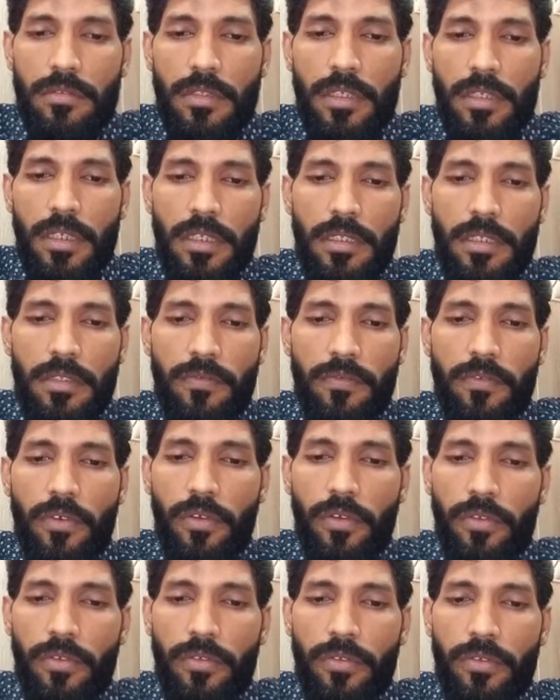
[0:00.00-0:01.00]
thing
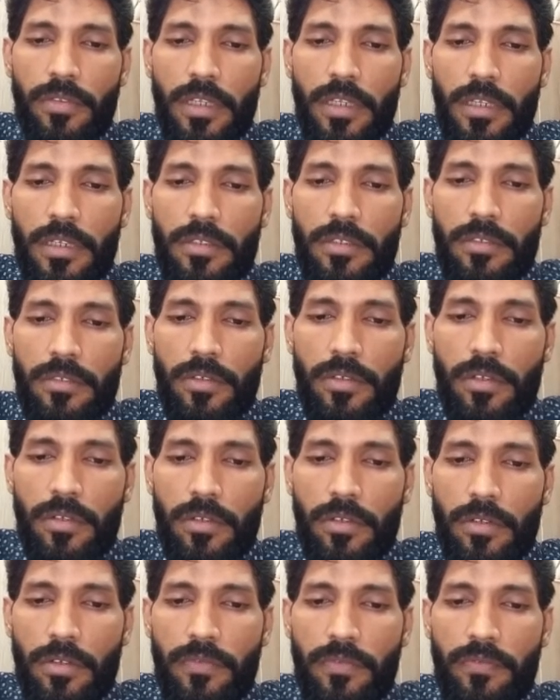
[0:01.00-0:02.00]
for you that you are
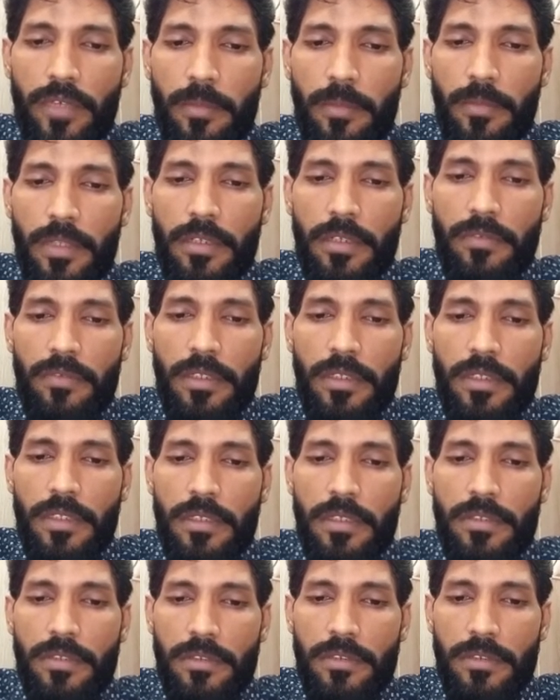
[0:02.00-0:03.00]
not familiar with
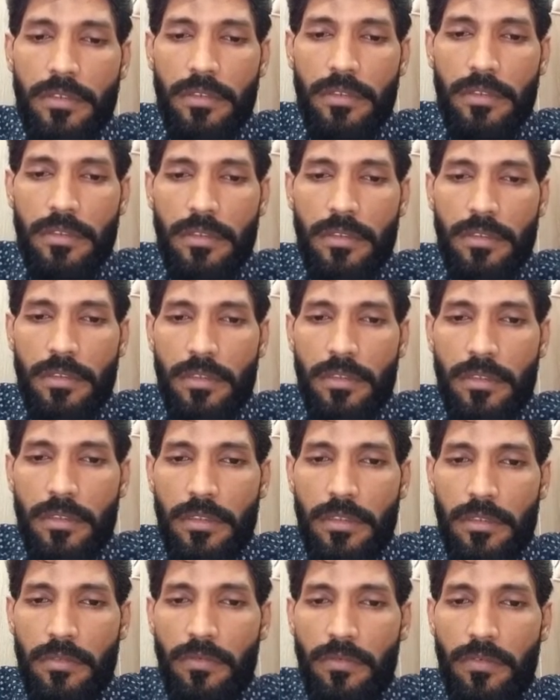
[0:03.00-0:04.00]
this
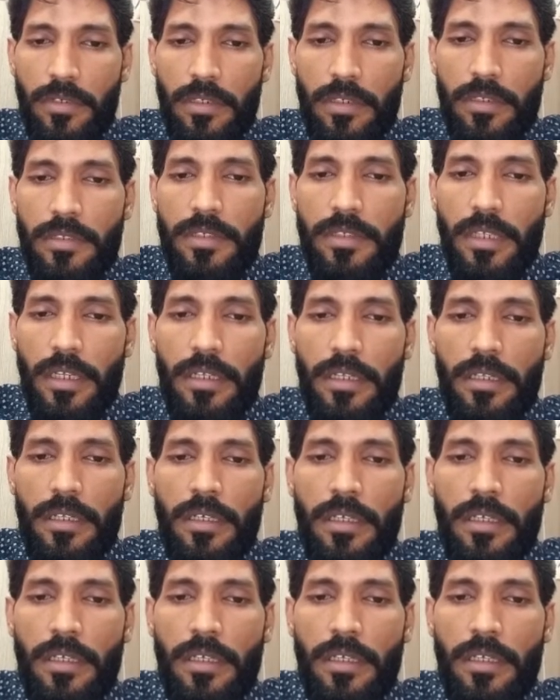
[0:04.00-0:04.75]
word set.